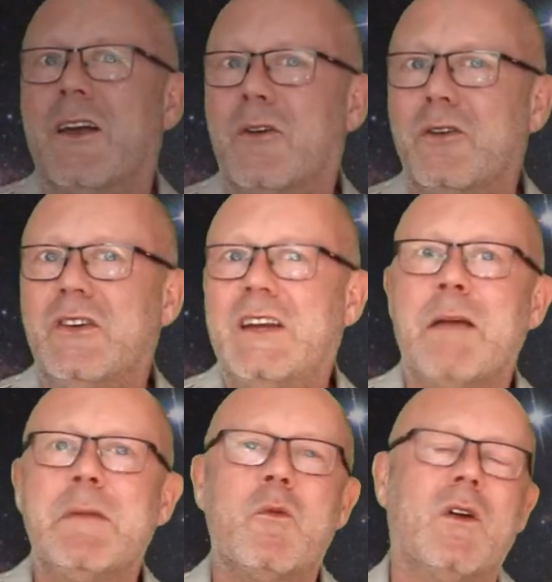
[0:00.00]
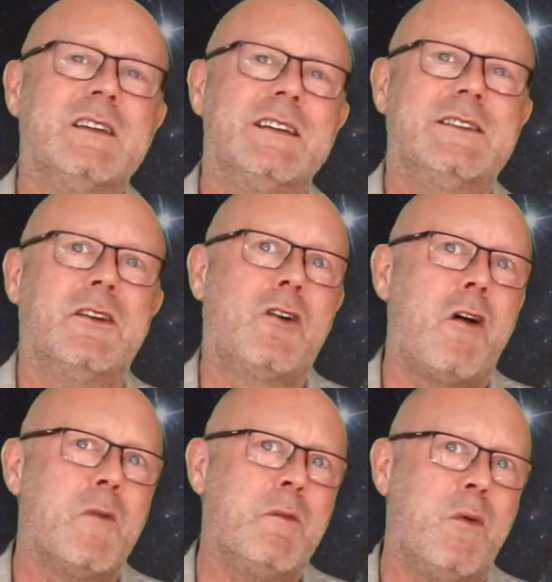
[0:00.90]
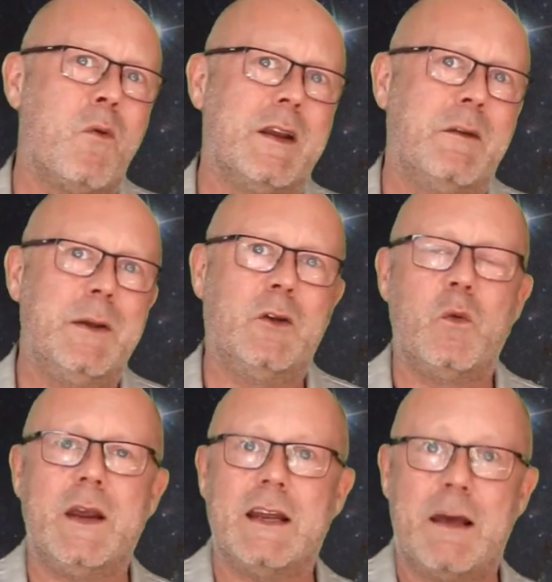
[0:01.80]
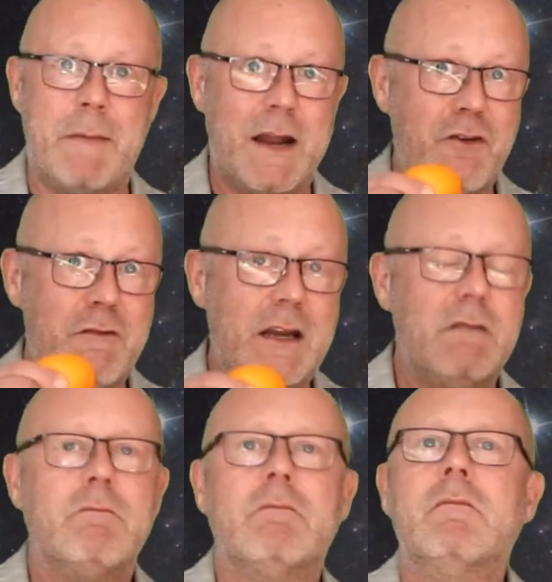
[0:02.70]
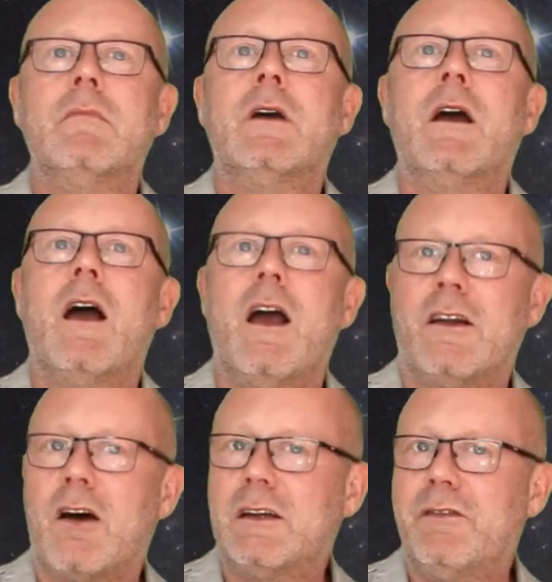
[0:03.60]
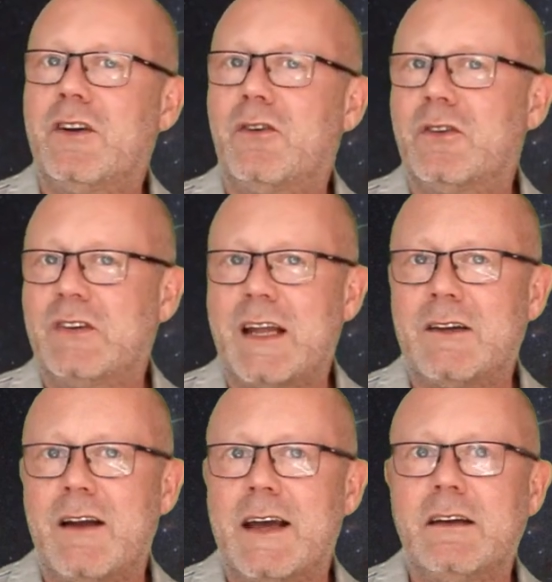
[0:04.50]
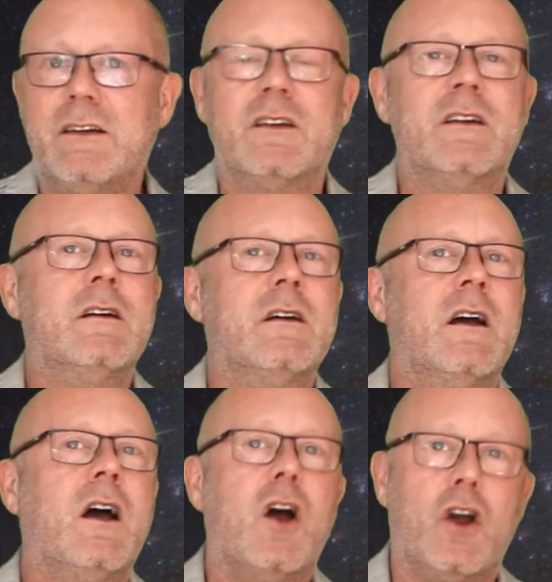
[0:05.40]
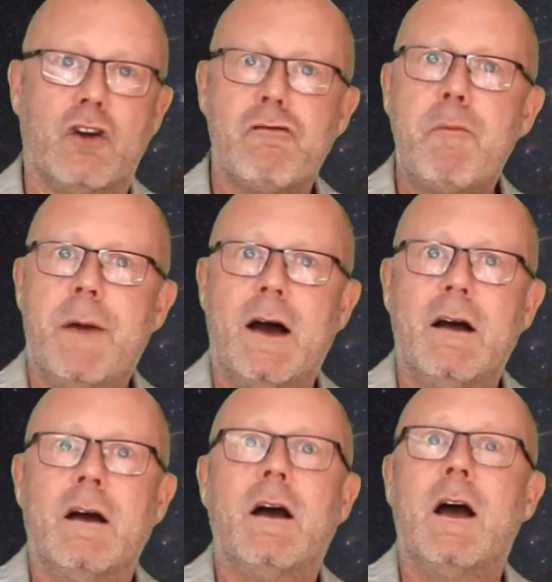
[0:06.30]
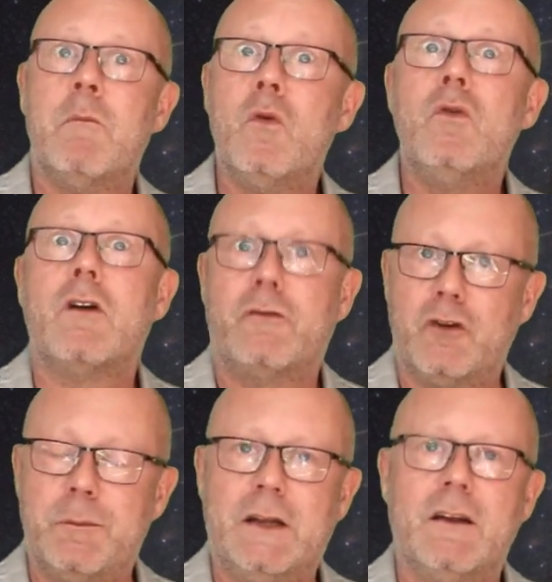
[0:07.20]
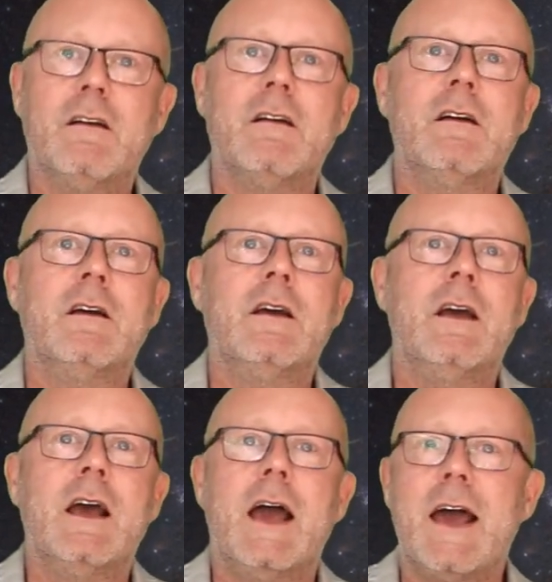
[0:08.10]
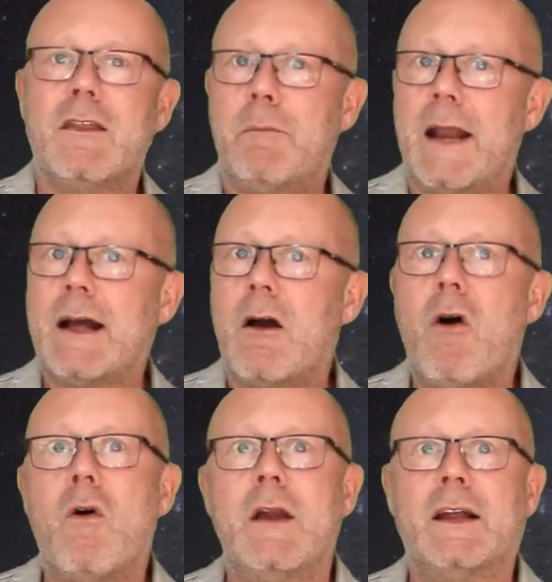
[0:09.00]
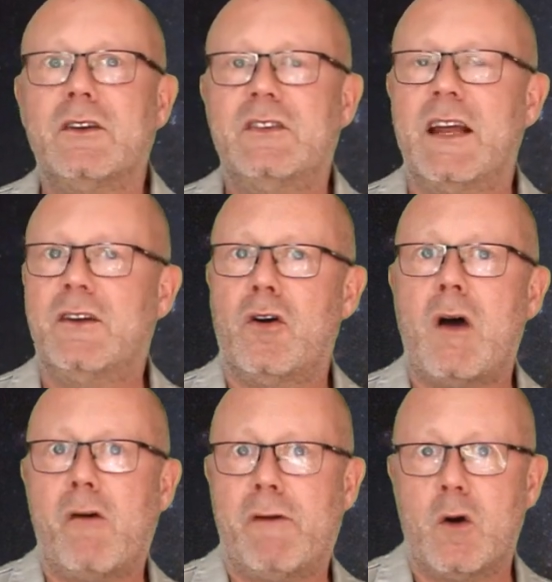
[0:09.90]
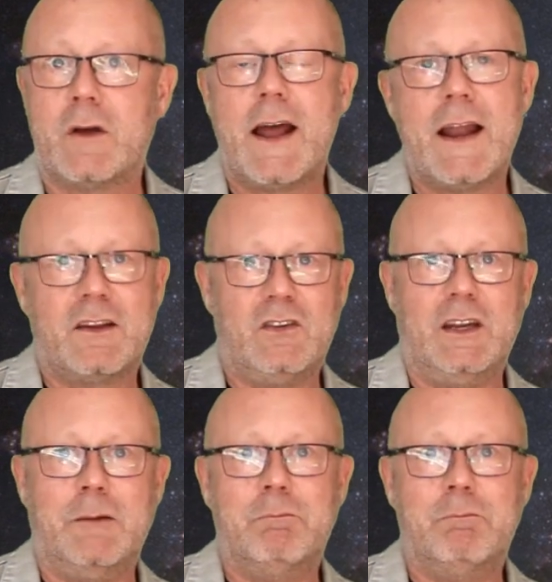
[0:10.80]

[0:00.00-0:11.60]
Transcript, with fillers: Could you tell me what is the common point between a mandarin, an artificial satellite, Europa, a moon of Jupiter, and a black hole at the center of our galaxy?